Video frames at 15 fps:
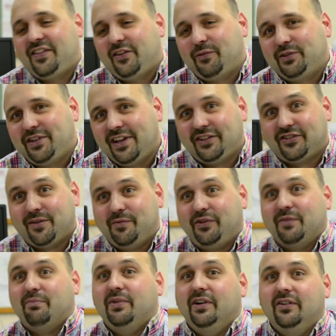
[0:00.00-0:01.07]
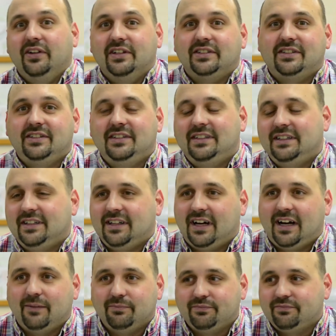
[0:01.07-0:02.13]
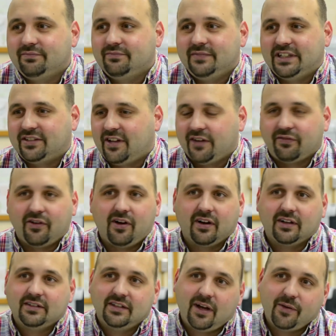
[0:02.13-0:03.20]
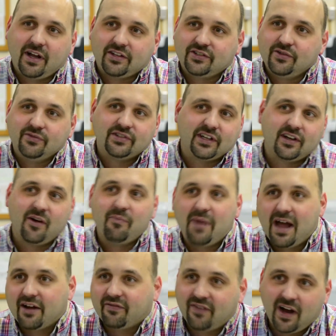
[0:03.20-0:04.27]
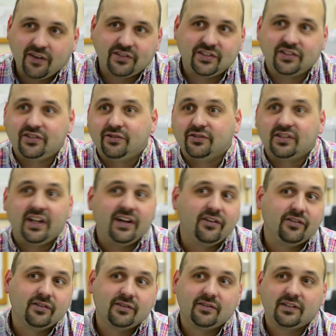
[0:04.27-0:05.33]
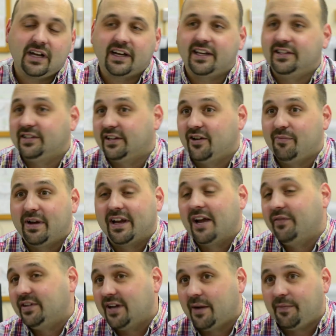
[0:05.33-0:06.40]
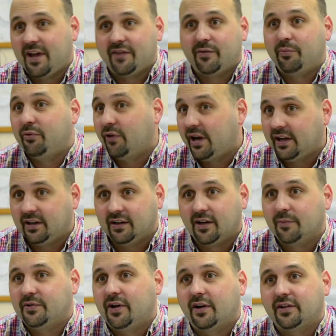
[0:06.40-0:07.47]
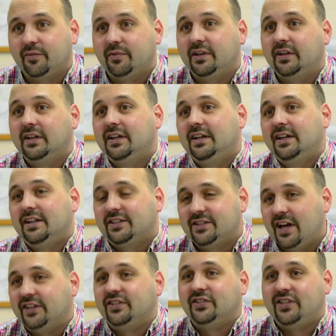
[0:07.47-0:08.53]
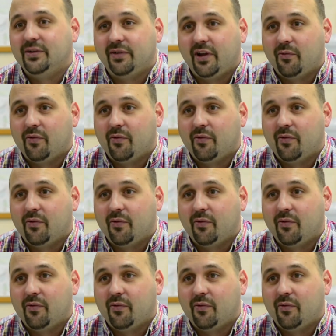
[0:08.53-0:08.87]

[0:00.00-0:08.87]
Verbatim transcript: The relationship you can build is um, is lifelong. I got students that come back five, six years later. Got kids that come back every time they have a break and come talk to me. It's nice to see where they